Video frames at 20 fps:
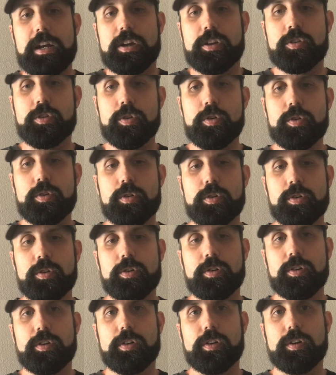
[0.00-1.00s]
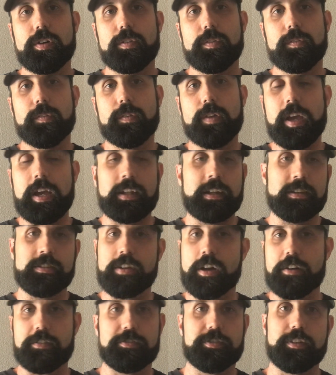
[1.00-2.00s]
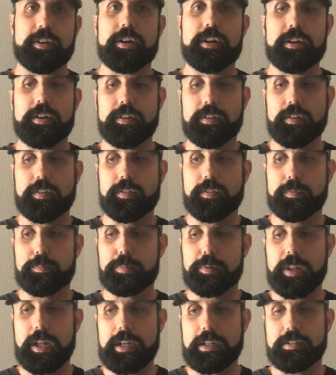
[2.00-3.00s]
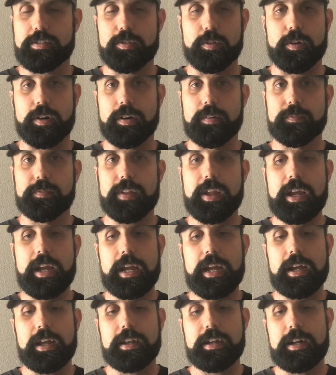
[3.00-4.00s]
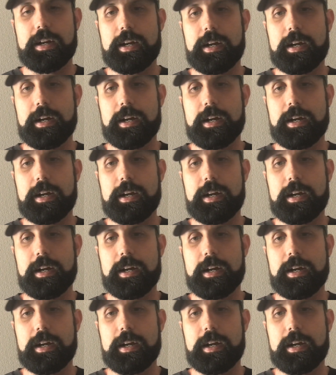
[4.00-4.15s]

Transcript: Google kicked us off the Play Store, and